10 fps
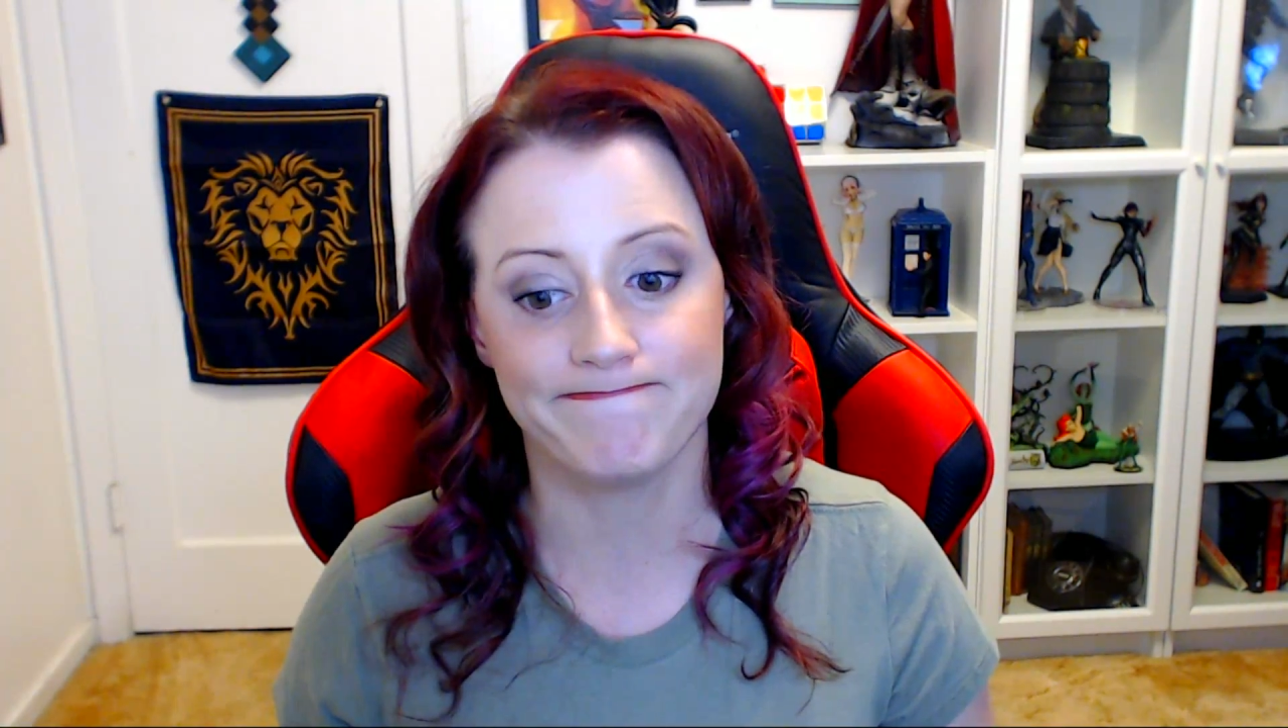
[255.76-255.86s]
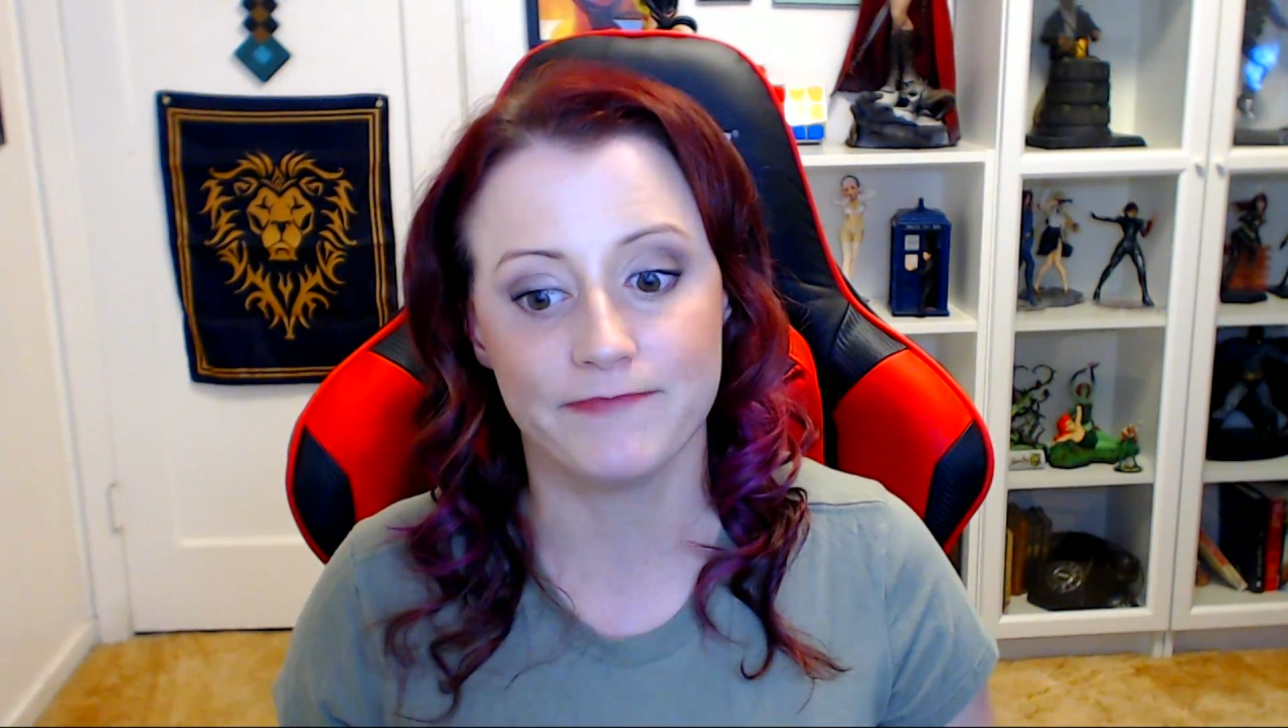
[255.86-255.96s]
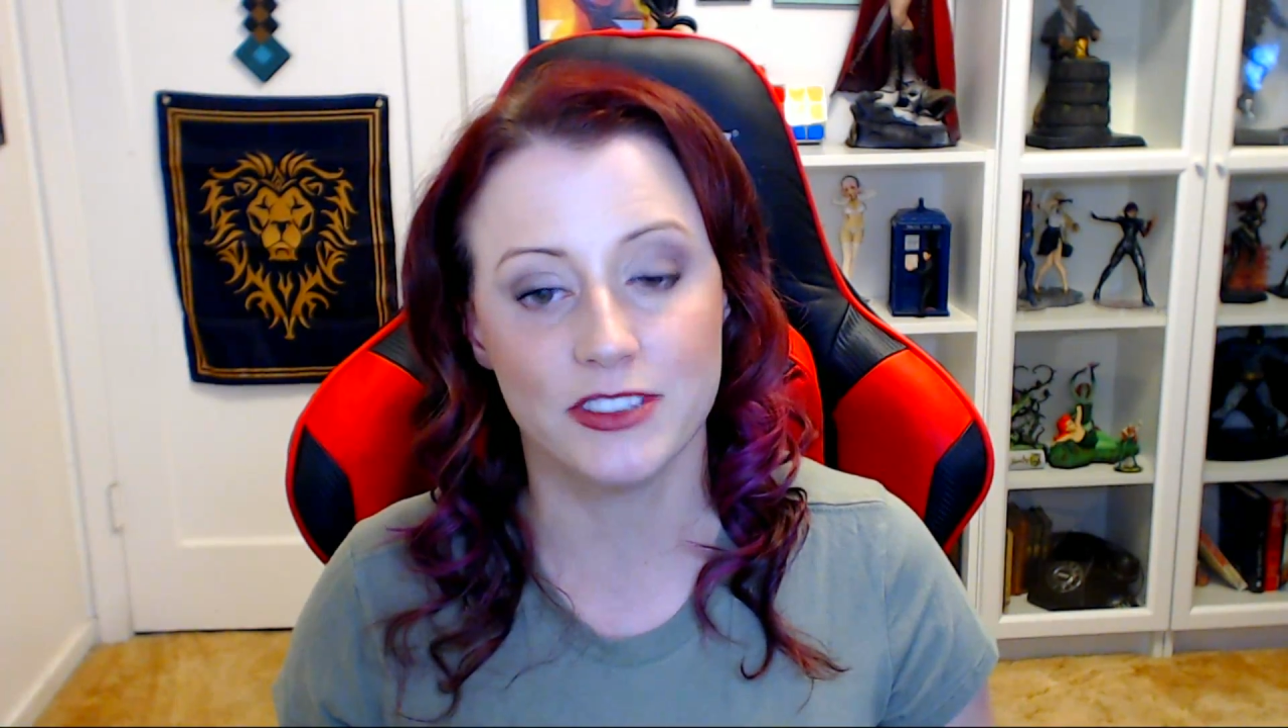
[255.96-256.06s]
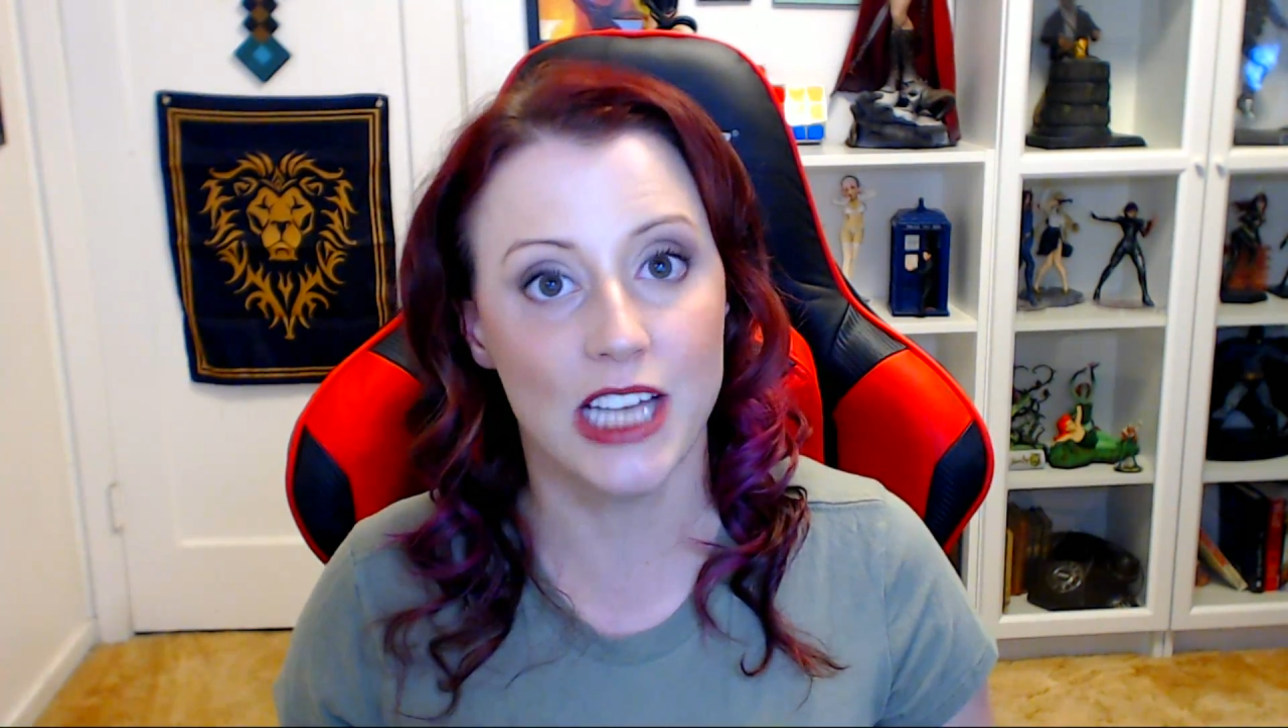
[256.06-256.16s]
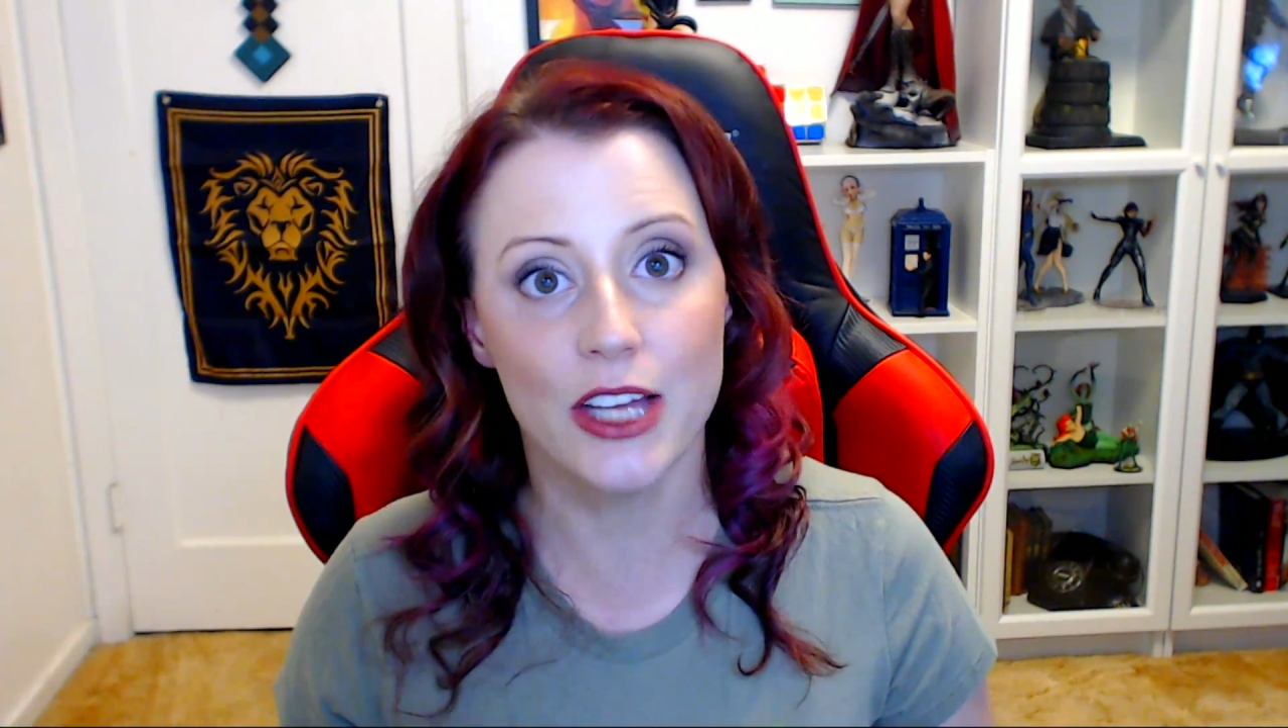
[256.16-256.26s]

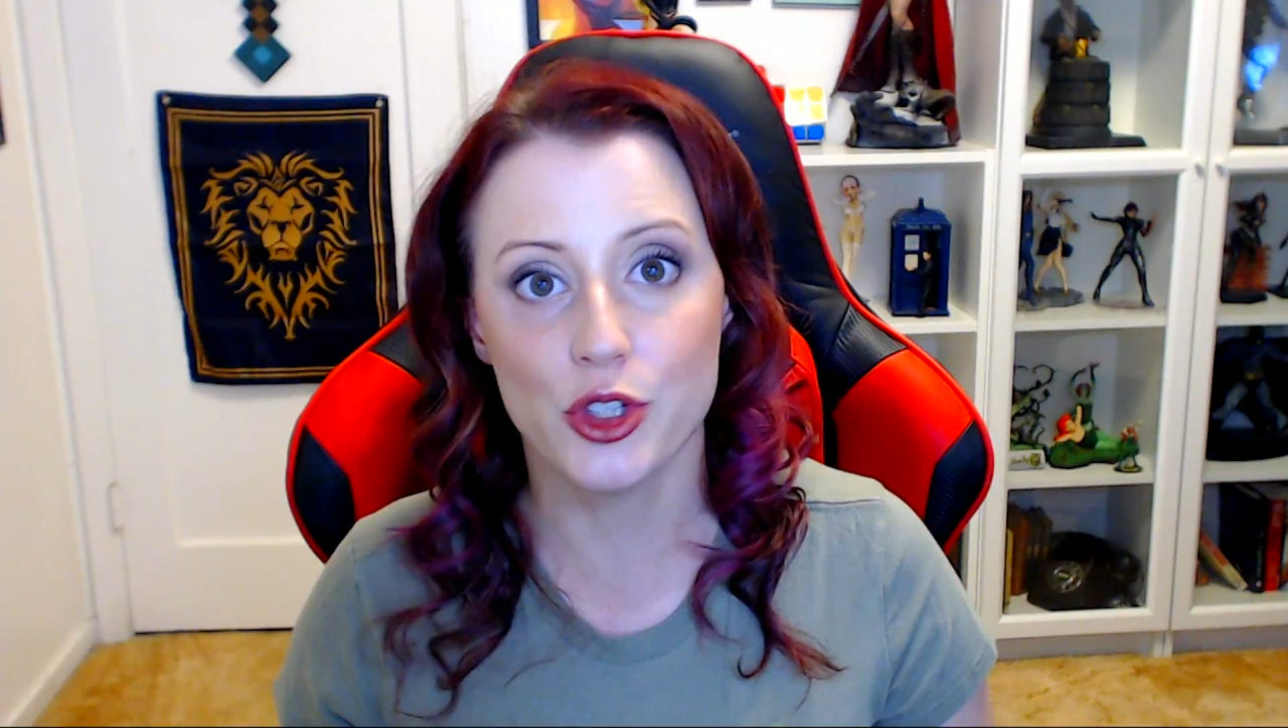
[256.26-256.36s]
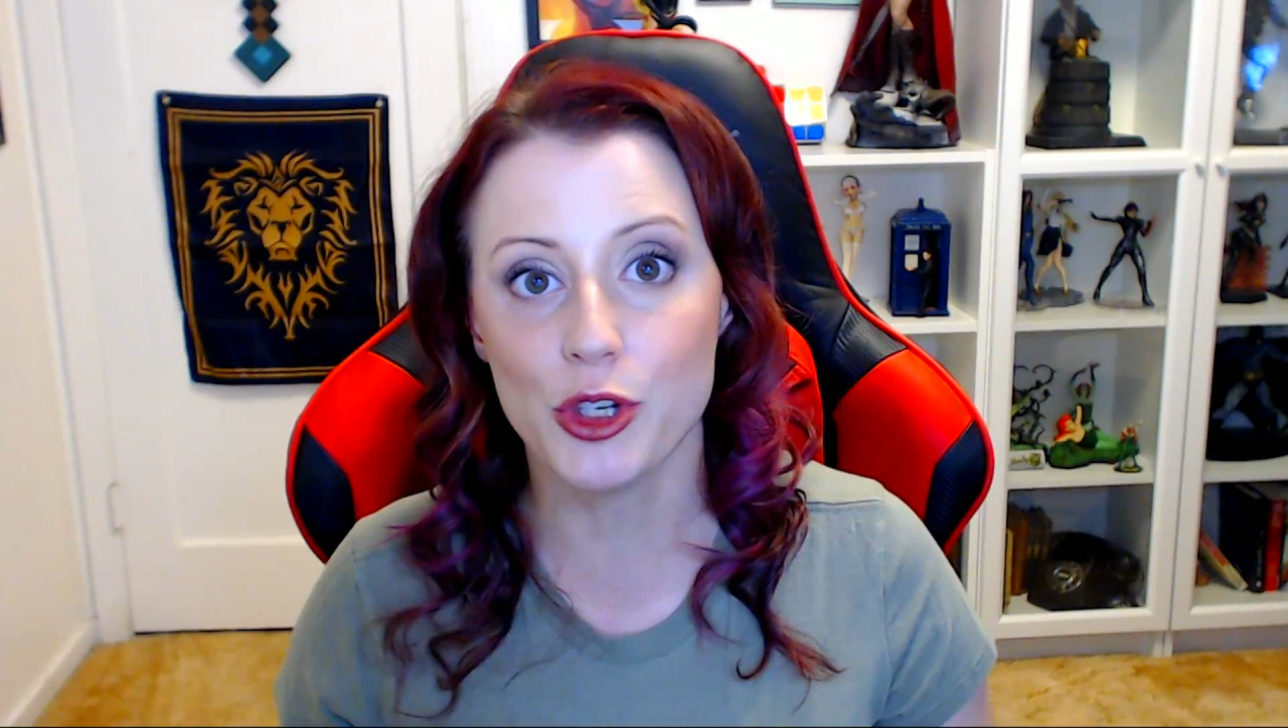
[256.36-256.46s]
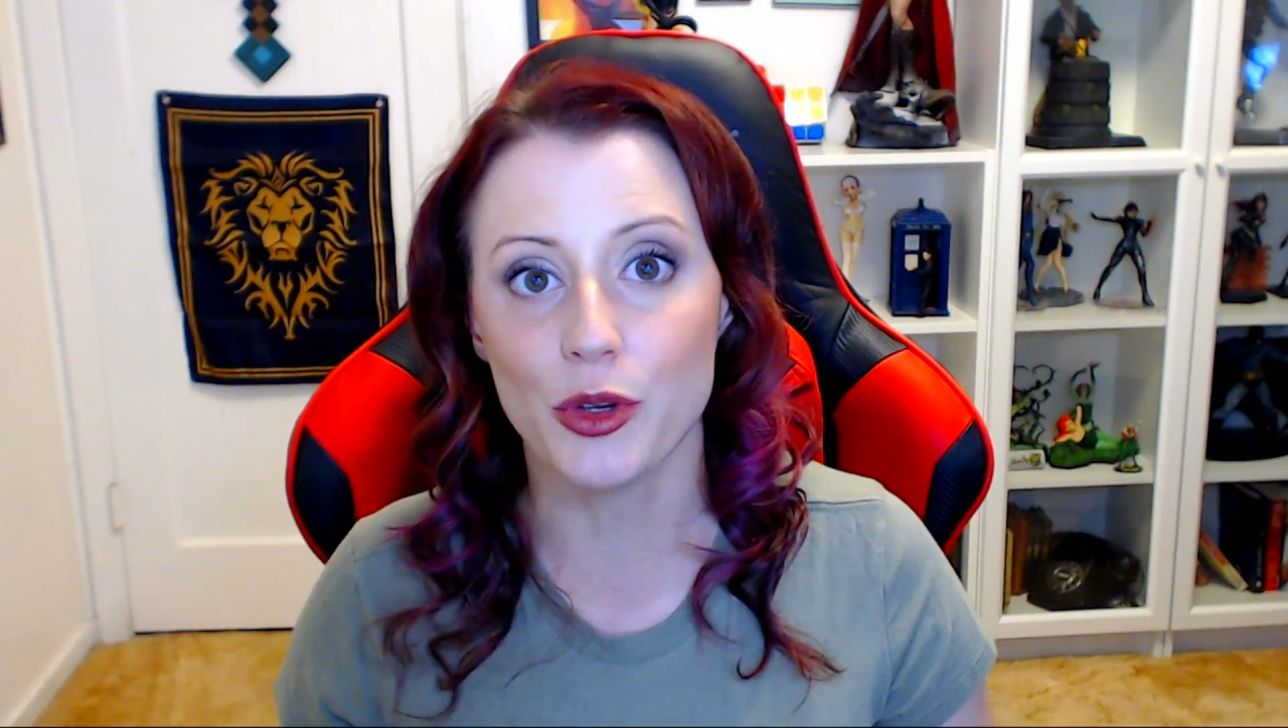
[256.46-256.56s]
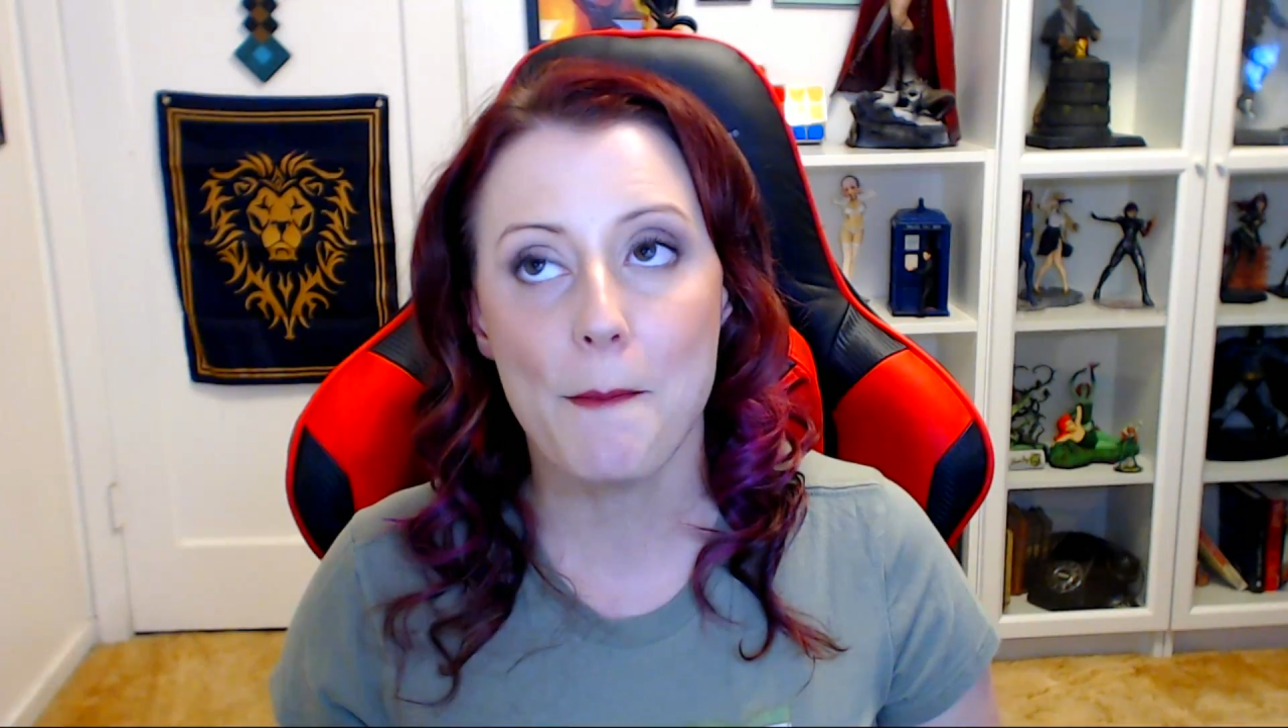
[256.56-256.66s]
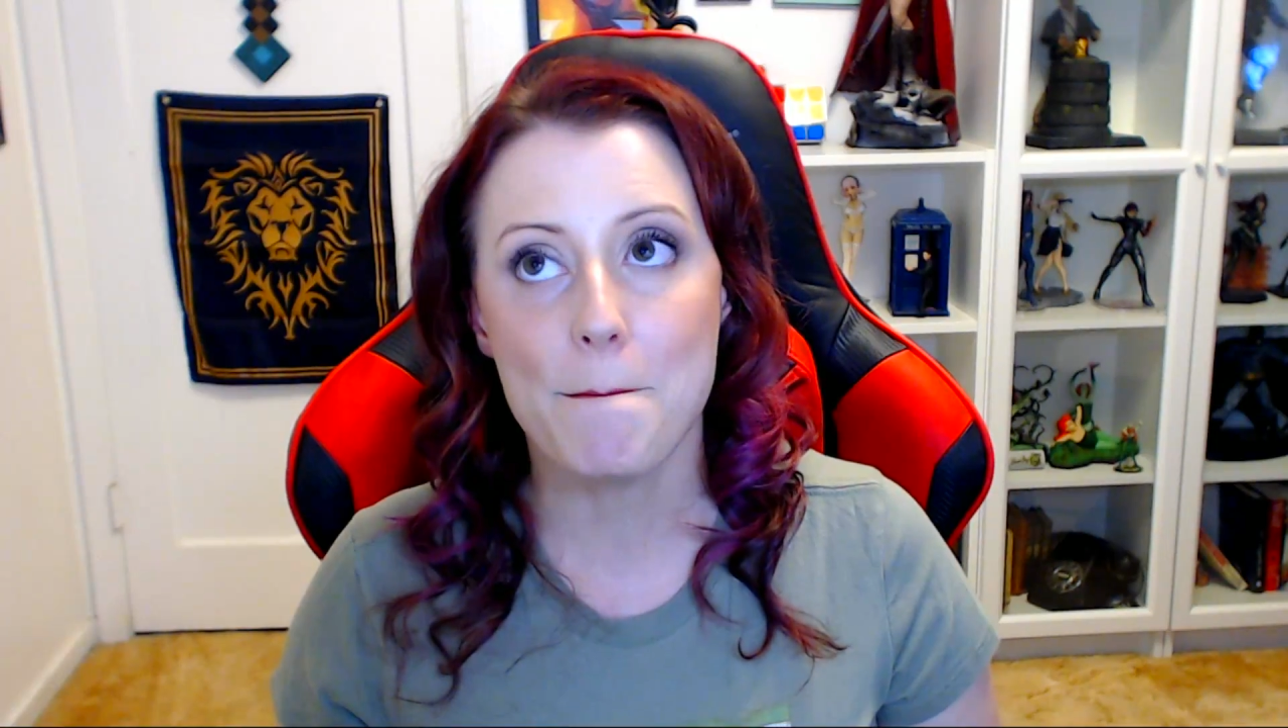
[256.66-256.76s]
Sad truth.